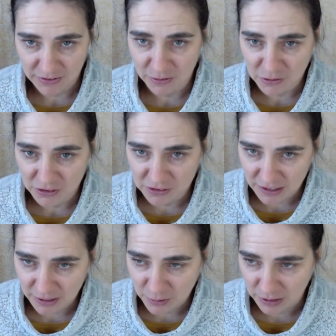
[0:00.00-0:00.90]
So just
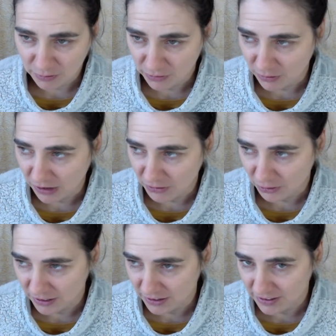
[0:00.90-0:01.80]
a quick
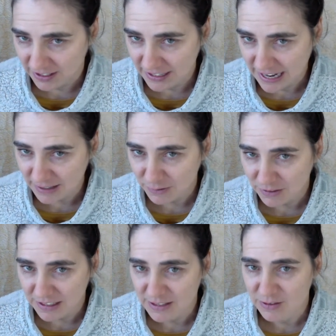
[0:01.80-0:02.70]
refresher to connect
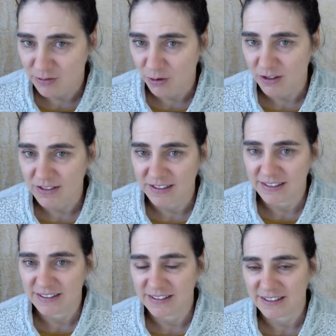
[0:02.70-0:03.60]
with these
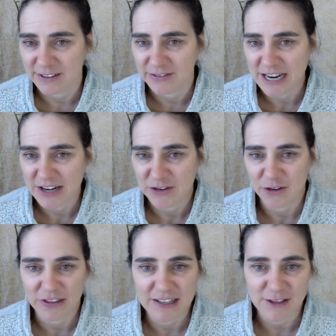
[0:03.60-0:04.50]
forces of nature.
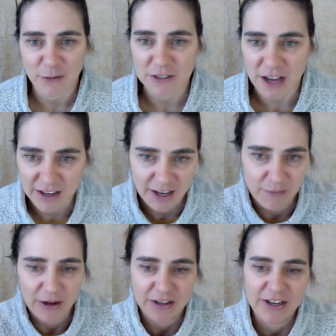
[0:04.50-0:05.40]
And that's all we're talking
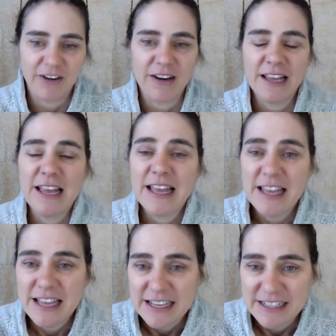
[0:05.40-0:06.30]
about here
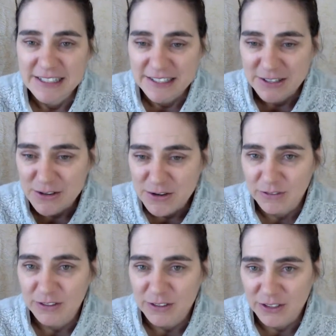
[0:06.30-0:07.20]
is
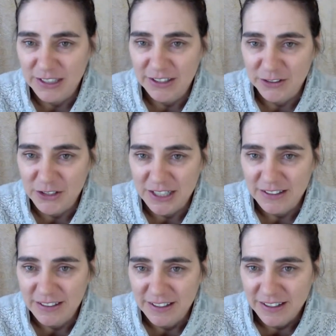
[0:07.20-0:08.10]
universal
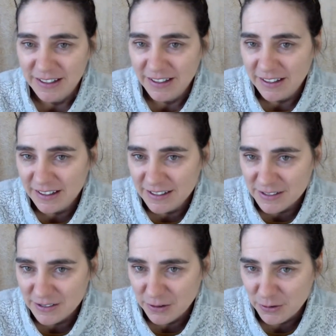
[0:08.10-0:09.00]
energy.
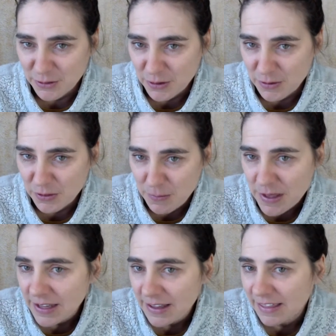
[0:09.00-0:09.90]
So the
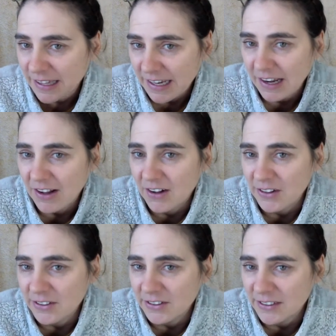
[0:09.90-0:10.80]
big thing
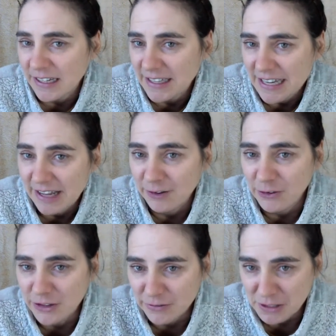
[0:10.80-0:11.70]
called the
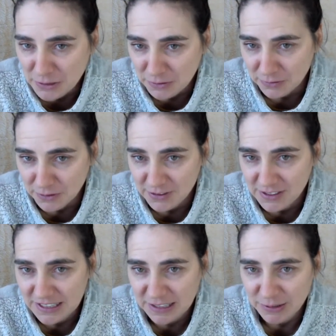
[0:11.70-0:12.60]
energy of the
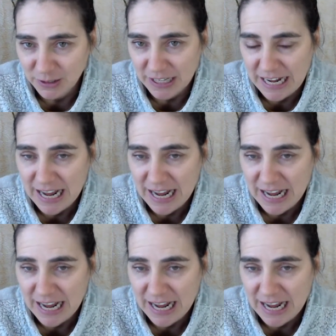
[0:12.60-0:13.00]
universe, right?